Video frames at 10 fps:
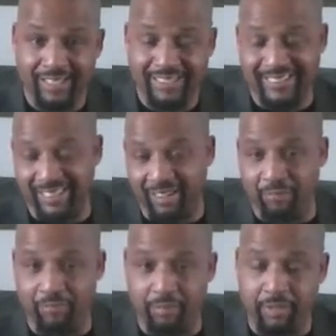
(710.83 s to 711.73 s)
stealing
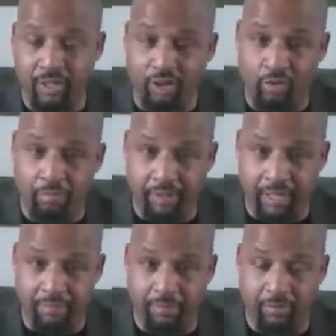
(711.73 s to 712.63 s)
from your own
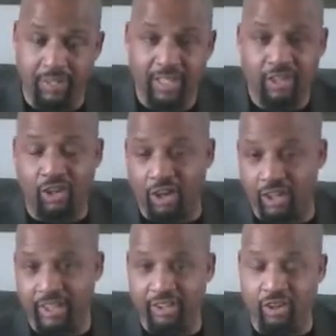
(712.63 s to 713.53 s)
people,
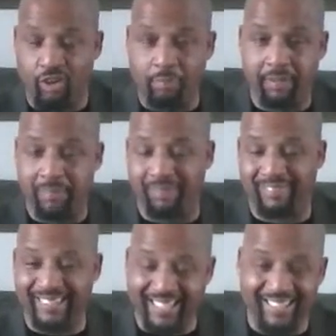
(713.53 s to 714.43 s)
calling your own people
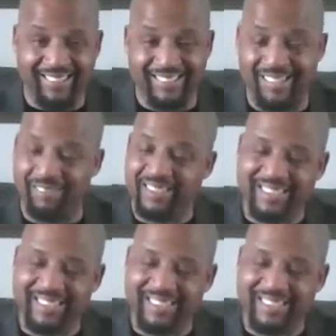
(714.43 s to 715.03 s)
niggas.